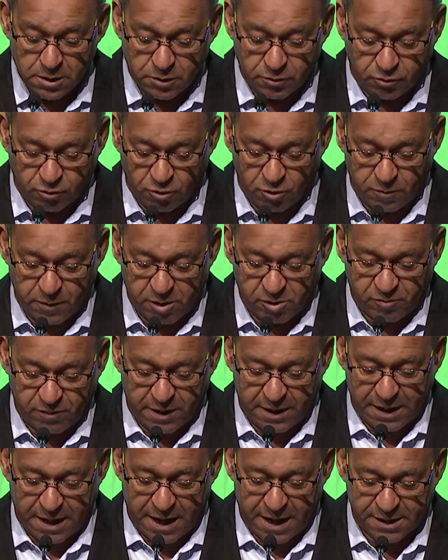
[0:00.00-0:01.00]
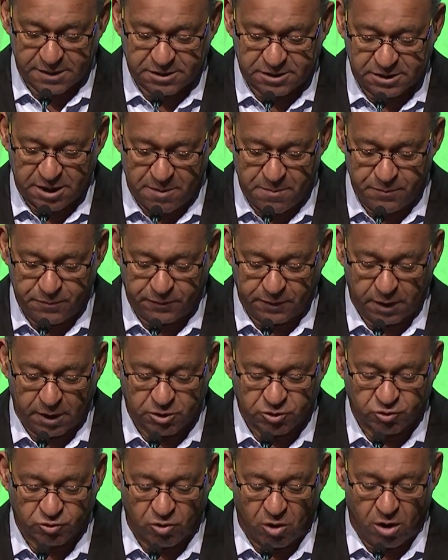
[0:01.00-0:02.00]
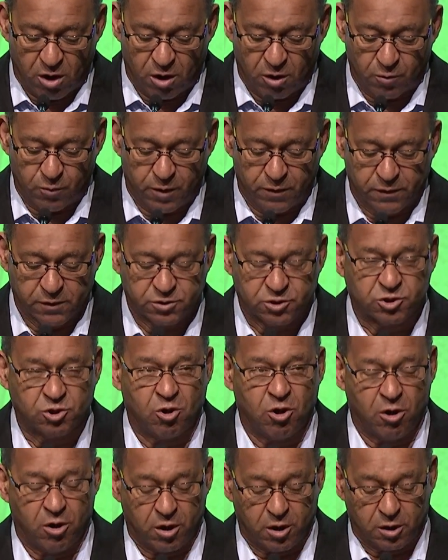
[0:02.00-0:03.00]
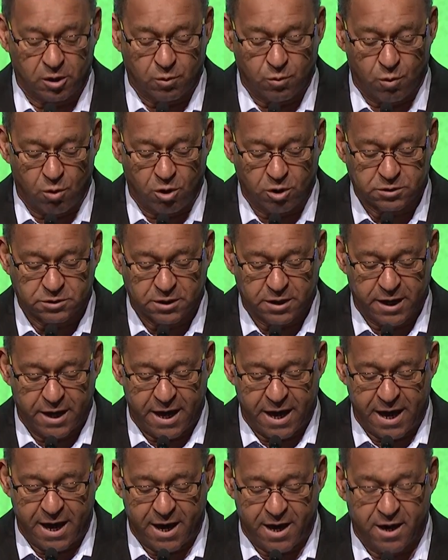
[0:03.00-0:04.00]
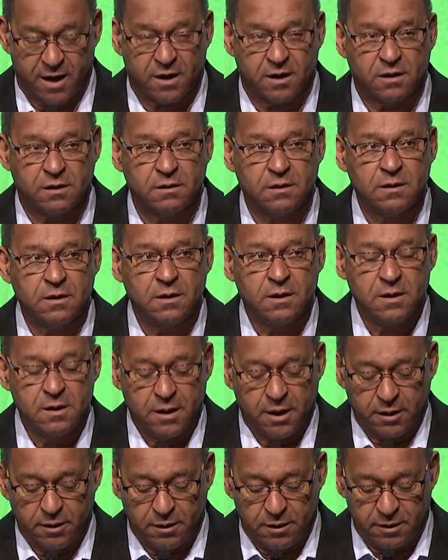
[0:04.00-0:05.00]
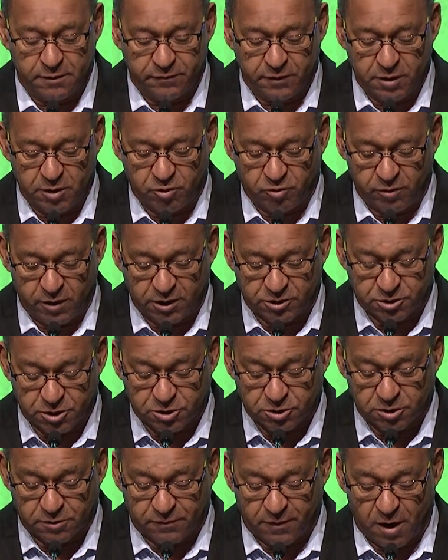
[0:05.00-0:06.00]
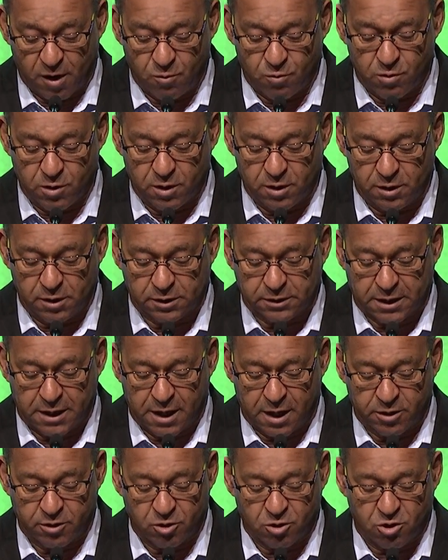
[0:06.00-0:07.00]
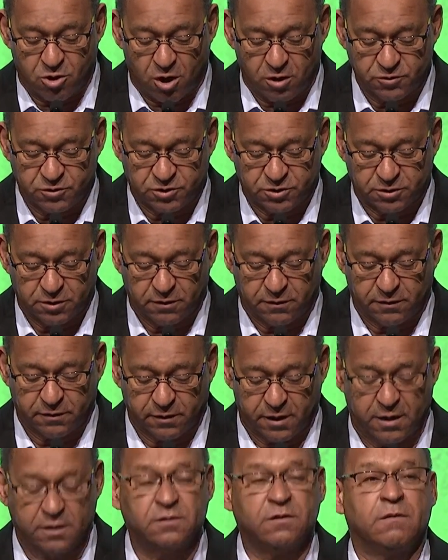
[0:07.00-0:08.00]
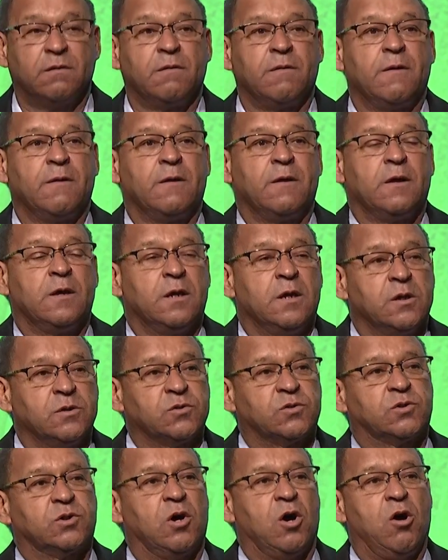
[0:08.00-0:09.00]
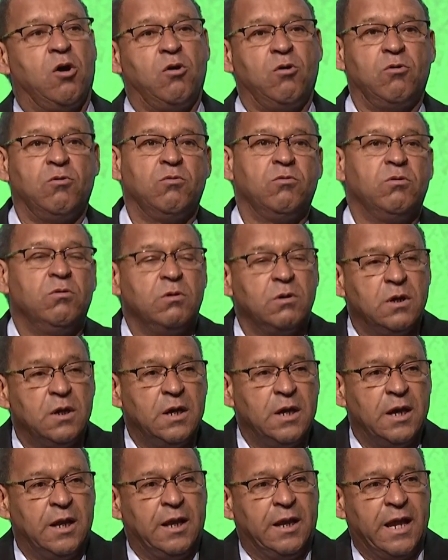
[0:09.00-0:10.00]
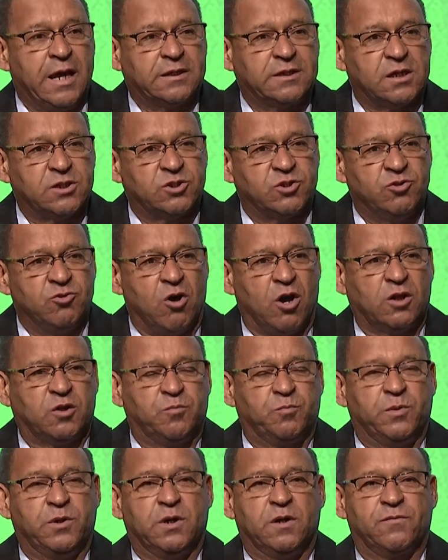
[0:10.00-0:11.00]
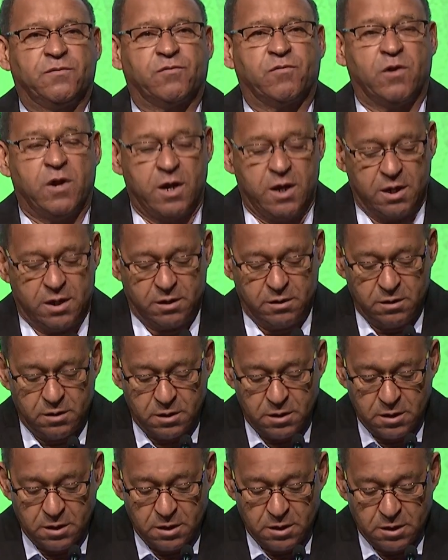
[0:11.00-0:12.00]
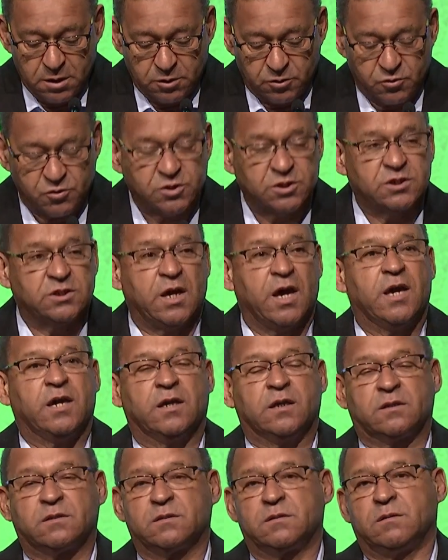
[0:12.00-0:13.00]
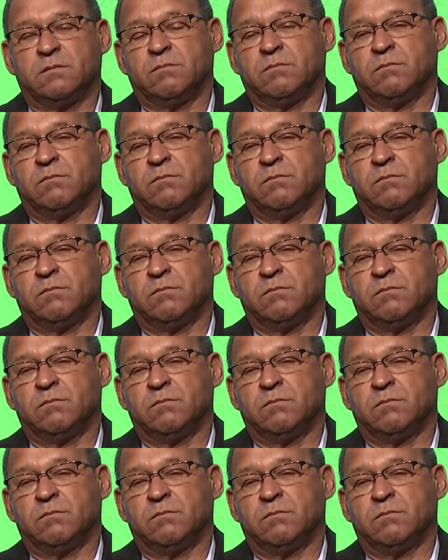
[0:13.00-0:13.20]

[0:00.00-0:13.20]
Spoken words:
Do we realize something is wrong when the soil, water, air, and living creatures of our world are under constant threat? So let us not be afraid to say it.